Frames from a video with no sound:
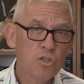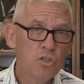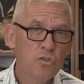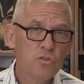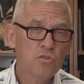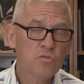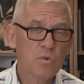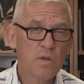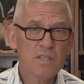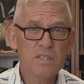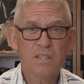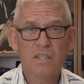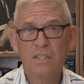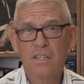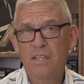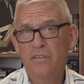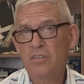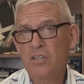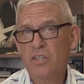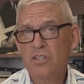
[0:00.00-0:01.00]
a huge risk
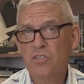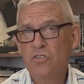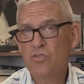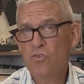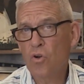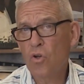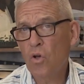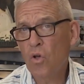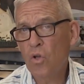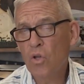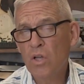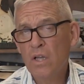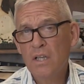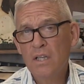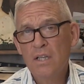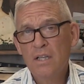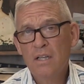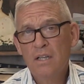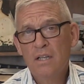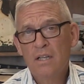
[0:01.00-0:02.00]
in giving control
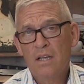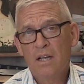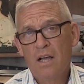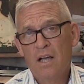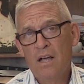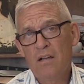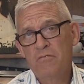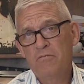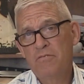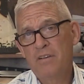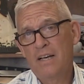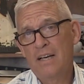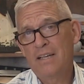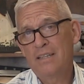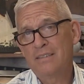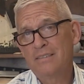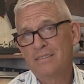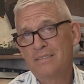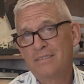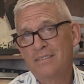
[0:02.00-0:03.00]
of,
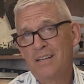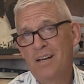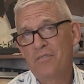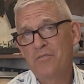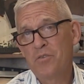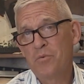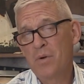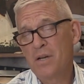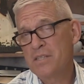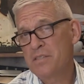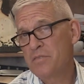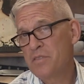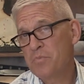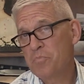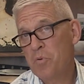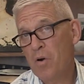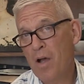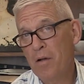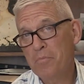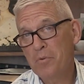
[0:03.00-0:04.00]
uh, of the rest of his
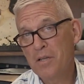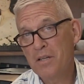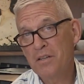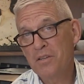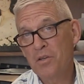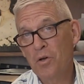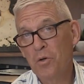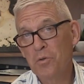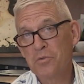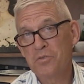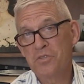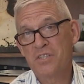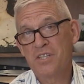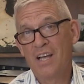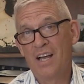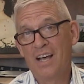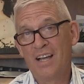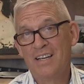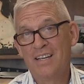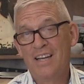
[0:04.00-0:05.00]
property to the older
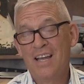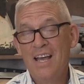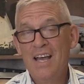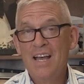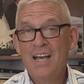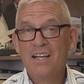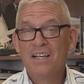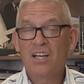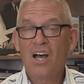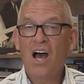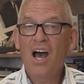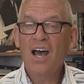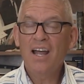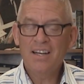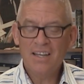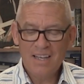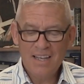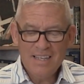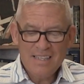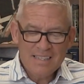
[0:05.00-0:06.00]
son.
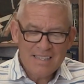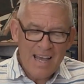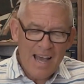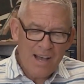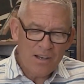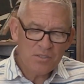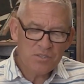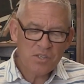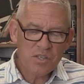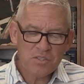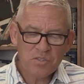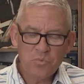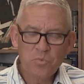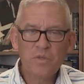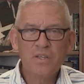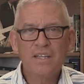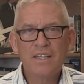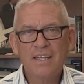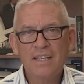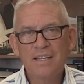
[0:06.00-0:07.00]
God endows us
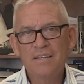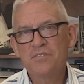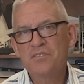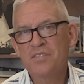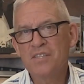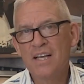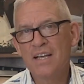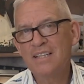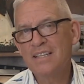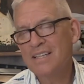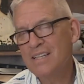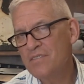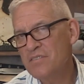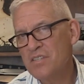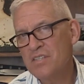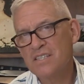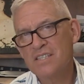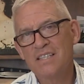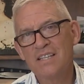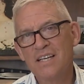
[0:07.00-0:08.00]
with gifts and gives
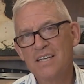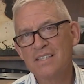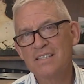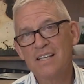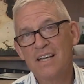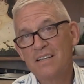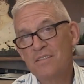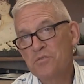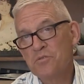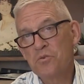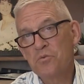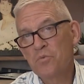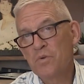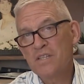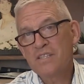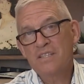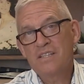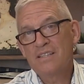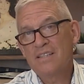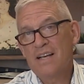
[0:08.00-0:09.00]
us things, and there's a
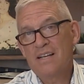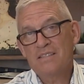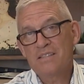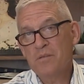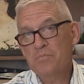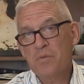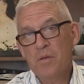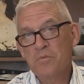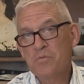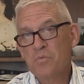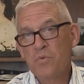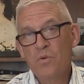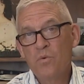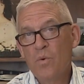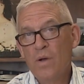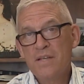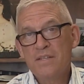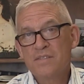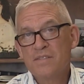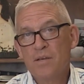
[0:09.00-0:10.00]
risk in that. Sometimes we
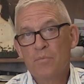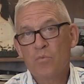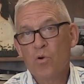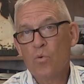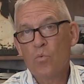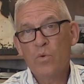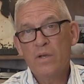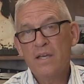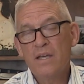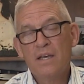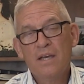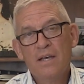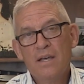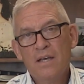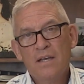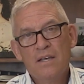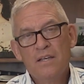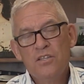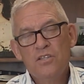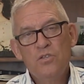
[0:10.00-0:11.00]
waste them or we
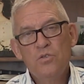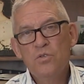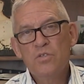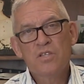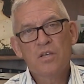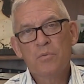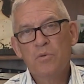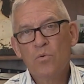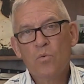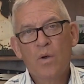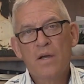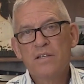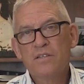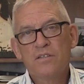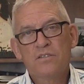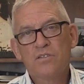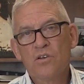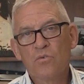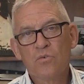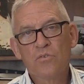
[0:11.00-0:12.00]
use them in ways
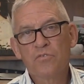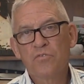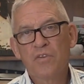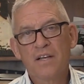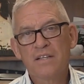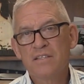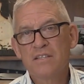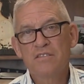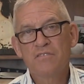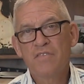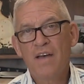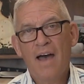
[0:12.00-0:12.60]
that don't reflect his